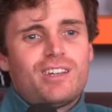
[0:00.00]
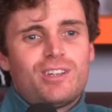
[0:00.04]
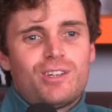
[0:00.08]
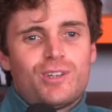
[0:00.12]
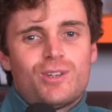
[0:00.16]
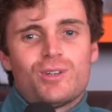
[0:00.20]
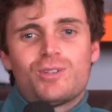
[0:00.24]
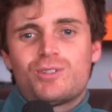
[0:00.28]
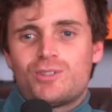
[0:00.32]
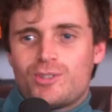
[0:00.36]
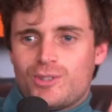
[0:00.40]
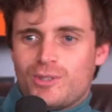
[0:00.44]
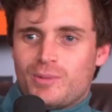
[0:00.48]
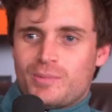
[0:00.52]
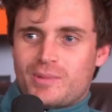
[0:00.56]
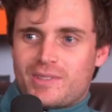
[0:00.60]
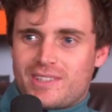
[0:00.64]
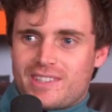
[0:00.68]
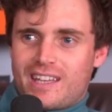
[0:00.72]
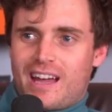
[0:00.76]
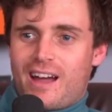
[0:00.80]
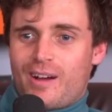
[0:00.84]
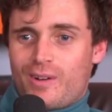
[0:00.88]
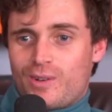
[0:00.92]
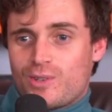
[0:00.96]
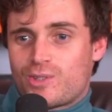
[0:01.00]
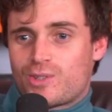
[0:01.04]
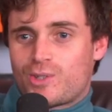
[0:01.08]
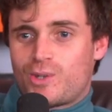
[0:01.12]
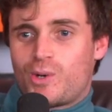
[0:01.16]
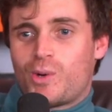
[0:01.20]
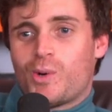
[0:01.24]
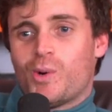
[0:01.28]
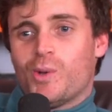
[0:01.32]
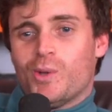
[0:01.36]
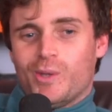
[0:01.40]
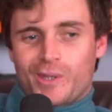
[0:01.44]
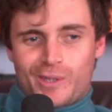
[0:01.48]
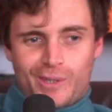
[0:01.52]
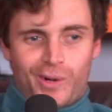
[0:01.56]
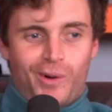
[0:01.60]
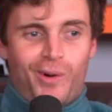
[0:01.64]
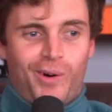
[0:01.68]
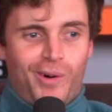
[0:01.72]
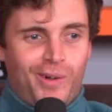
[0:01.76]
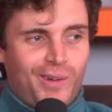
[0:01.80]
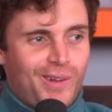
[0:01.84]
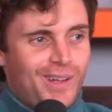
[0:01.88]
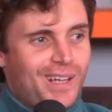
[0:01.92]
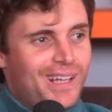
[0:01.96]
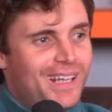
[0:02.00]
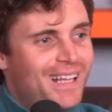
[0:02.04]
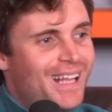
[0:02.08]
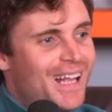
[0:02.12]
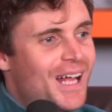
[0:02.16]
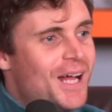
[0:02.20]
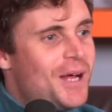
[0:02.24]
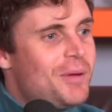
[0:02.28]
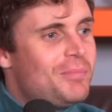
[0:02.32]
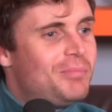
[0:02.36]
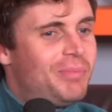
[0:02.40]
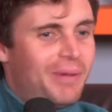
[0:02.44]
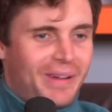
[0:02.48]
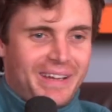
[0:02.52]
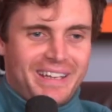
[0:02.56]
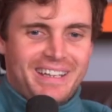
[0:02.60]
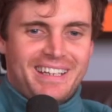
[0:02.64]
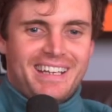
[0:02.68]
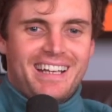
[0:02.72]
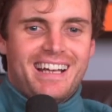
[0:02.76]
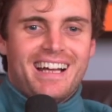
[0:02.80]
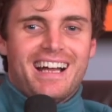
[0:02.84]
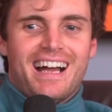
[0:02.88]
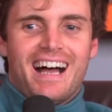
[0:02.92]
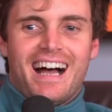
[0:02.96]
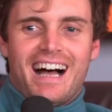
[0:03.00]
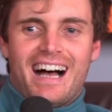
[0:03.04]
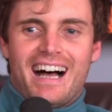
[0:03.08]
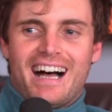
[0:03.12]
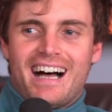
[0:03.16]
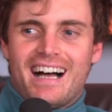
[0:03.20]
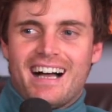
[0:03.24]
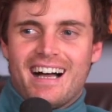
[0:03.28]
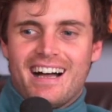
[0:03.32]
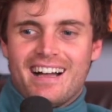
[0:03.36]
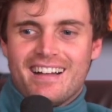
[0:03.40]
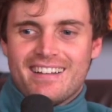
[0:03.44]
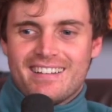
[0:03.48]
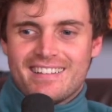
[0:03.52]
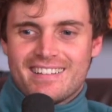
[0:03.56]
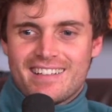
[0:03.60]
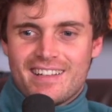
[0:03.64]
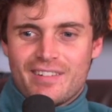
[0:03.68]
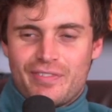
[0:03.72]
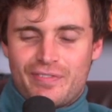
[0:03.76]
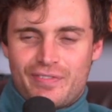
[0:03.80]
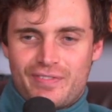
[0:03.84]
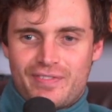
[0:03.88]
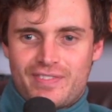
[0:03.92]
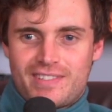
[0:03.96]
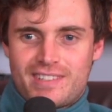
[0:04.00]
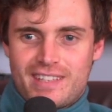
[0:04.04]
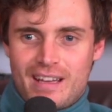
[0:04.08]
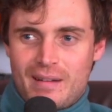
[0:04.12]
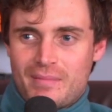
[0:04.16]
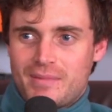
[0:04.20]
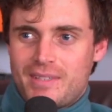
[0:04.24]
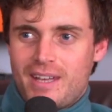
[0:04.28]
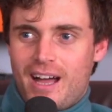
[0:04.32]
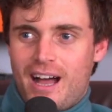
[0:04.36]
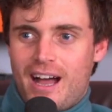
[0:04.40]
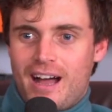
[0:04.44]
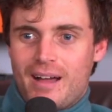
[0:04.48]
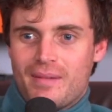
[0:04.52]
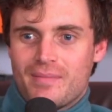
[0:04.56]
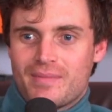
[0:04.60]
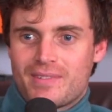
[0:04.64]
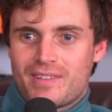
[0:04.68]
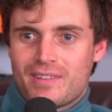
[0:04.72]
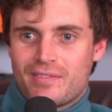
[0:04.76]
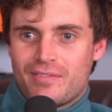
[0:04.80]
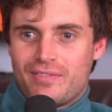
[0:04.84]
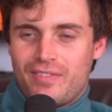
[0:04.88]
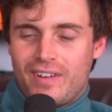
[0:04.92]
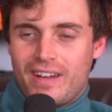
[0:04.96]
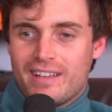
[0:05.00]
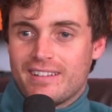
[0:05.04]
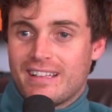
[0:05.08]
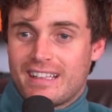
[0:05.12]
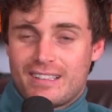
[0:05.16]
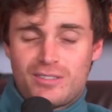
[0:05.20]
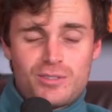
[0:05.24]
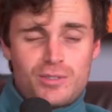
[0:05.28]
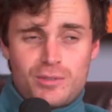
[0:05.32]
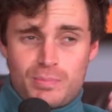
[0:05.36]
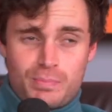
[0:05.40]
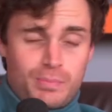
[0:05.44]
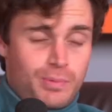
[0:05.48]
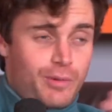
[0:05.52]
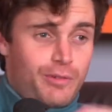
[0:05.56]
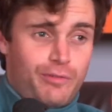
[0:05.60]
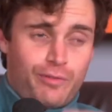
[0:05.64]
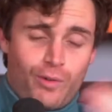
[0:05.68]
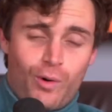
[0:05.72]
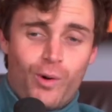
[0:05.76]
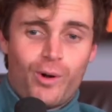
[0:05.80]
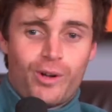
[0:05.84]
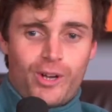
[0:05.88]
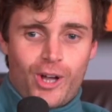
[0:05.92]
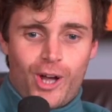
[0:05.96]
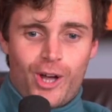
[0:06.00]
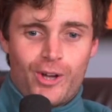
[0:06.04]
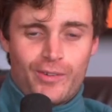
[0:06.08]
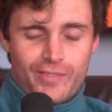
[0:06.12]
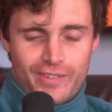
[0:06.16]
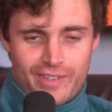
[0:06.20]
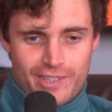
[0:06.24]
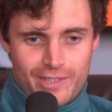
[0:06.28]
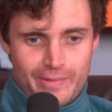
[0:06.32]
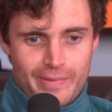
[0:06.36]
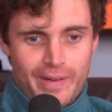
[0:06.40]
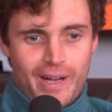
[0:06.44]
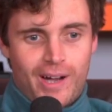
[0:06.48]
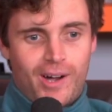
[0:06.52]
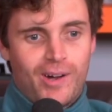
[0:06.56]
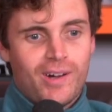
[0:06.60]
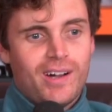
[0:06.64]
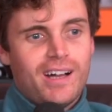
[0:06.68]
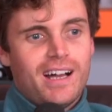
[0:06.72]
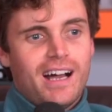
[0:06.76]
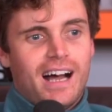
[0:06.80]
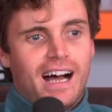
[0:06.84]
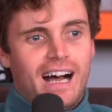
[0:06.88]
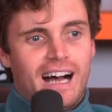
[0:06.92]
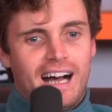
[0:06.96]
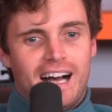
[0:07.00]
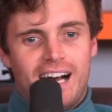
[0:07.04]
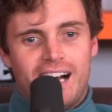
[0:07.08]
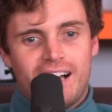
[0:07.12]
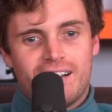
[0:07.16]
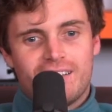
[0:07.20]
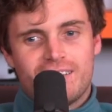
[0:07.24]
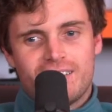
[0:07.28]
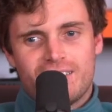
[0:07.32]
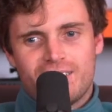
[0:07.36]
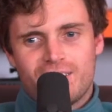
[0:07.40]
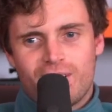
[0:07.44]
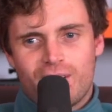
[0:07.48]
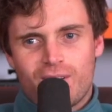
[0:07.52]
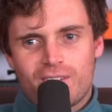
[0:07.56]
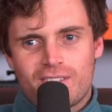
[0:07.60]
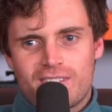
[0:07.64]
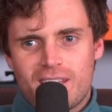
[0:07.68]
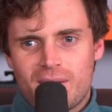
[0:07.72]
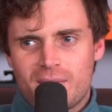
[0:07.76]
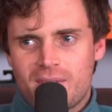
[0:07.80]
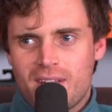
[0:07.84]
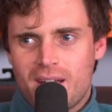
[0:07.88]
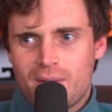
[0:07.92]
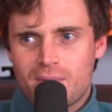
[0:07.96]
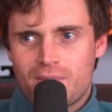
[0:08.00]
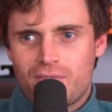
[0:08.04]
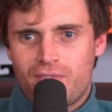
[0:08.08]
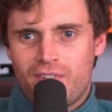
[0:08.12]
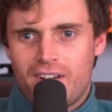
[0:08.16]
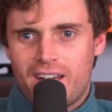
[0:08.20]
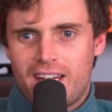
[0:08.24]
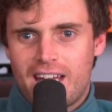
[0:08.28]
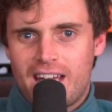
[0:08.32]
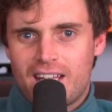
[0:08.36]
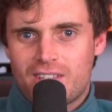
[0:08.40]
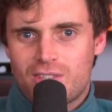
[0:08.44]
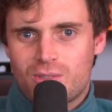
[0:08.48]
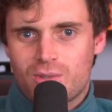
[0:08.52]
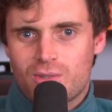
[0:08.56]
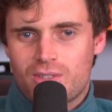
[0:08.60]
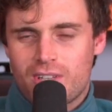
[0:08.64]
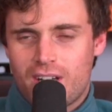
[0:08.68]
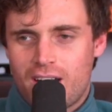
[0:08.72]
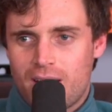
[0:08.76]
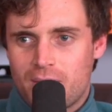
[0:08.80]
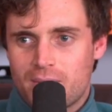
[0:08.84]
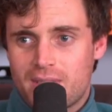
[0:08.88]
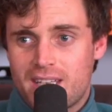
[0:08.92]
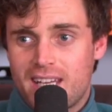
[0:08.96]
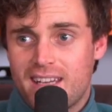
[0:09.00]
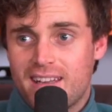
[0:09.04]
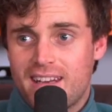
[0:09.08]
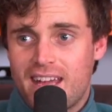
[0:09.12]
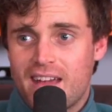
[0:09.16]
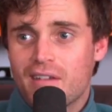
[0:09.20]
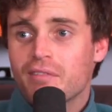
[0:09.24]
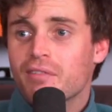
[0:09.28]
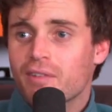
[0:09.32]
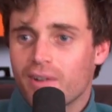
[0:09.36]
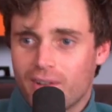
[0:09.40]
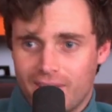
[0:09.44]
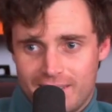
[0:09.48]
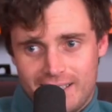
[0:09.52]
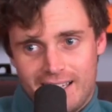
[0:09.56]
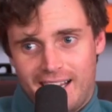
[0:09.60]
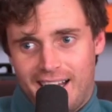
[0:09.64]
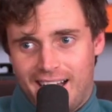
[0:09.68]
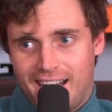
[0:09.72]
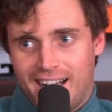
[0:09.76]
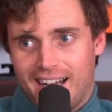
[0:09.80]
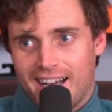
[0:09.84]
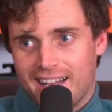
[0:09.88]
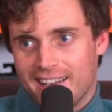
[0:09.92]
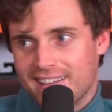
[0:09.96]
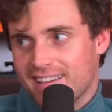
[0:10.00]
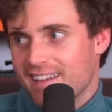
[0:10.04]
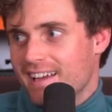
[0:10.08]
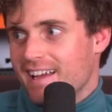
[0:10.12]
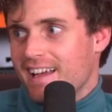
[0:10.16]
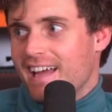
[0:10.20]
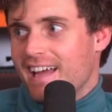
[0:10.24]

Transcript: a YouTube star is cool and all, but... sometimes, like this was before COVID as well, you know, sometimes financial times hit everyone hard.